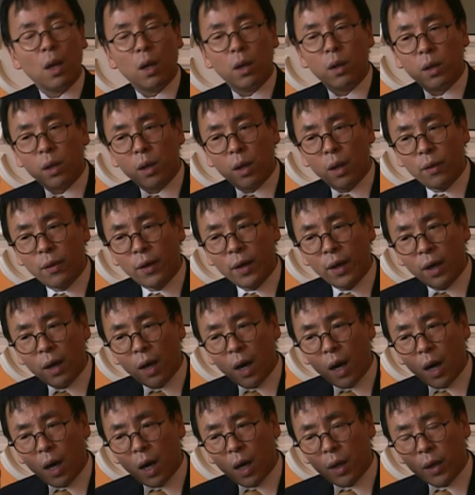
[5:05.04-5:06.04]
The
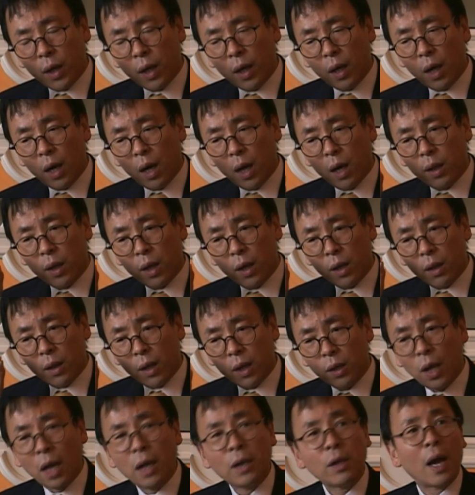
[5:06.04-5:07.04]

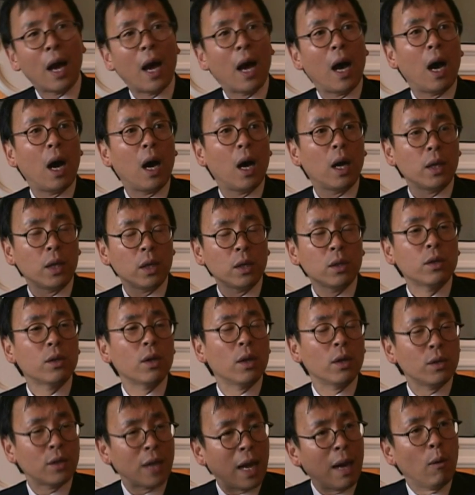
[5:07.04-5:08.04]
data
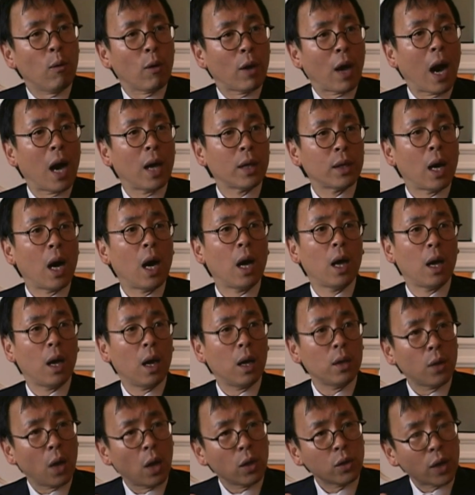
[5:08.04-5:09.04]
in that regard are
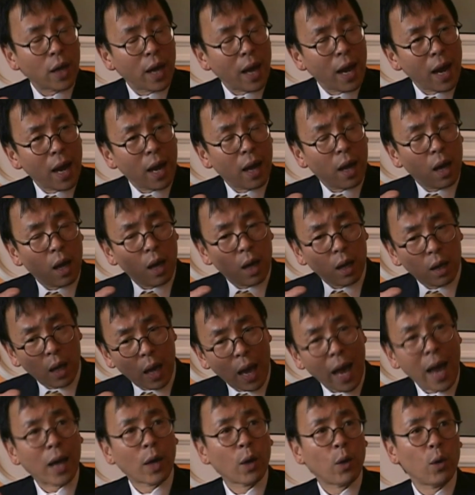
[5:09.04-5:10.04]
not
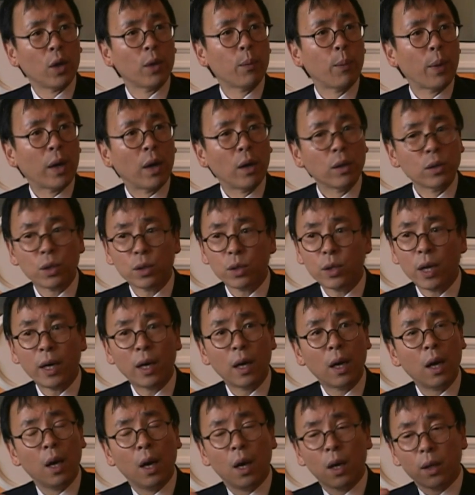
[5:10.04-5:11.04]
accurate because the
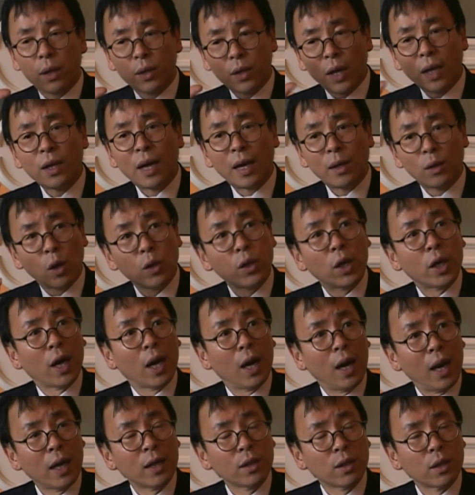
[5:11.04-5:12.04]
data are not
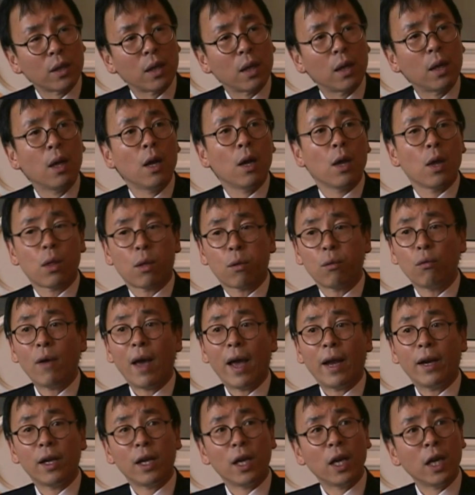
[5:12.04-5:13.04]
collected through
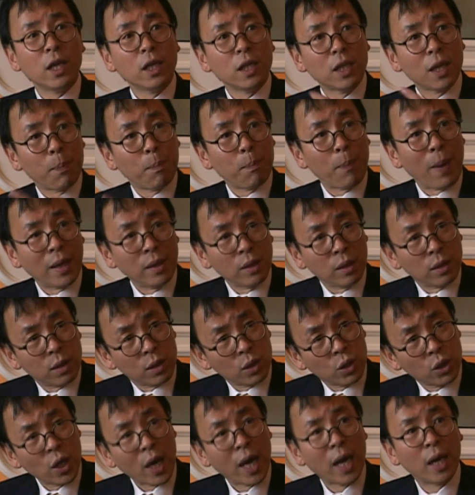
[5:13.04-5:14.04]
an
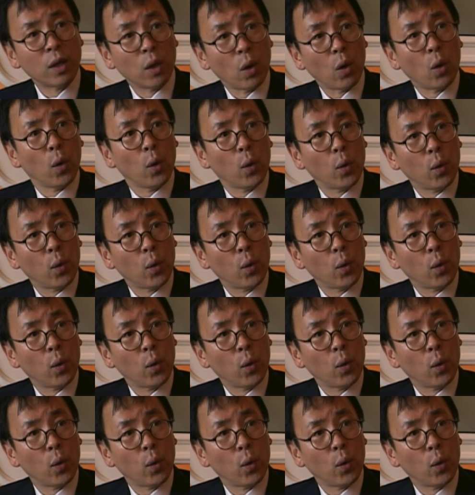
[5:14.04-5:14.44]
independent channel.